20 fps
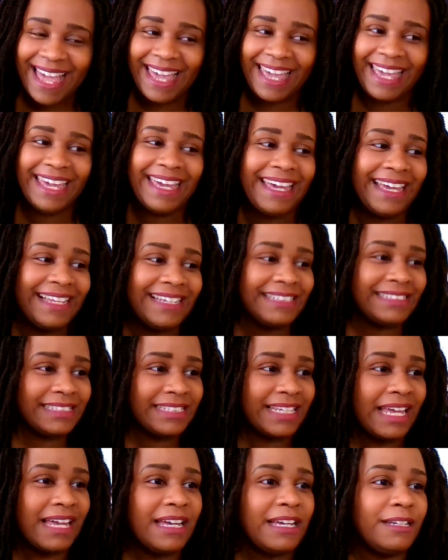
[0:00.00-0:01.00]
and
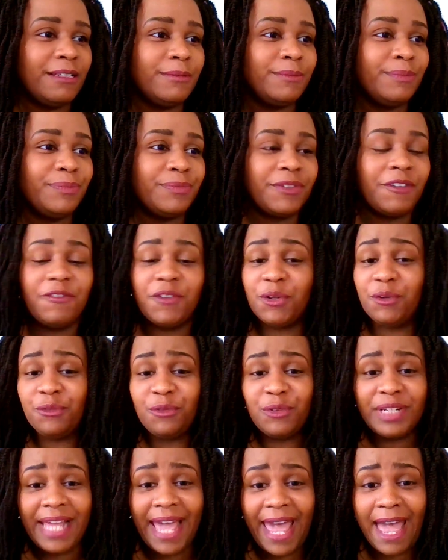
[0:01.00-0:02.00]
um, feel
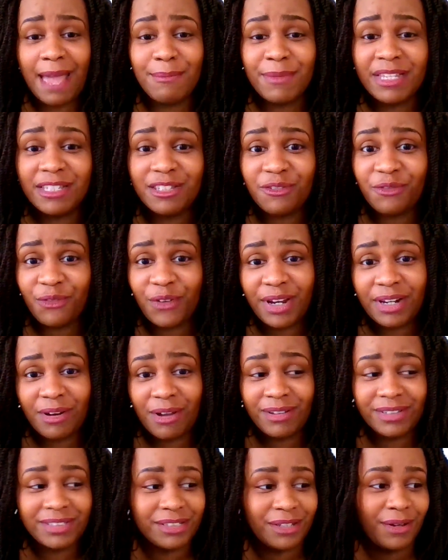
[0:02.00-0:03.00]
free to add me as a friend
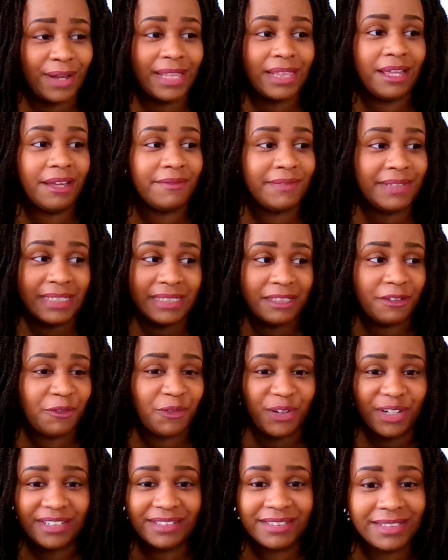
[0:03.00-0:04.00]
also. I love Disney
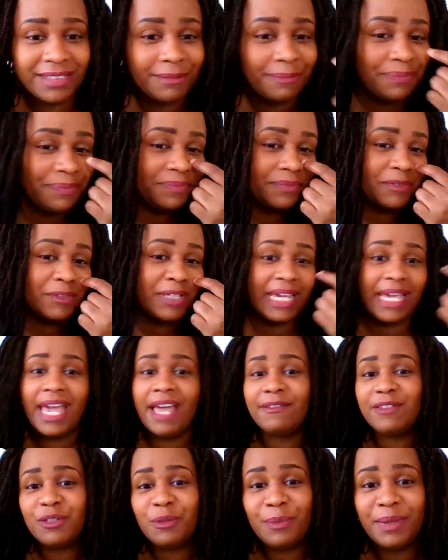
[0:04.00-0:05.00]
friends. You can't
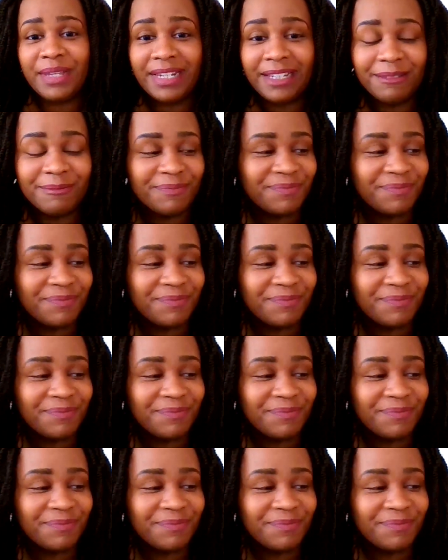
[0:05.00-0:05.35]
have too many.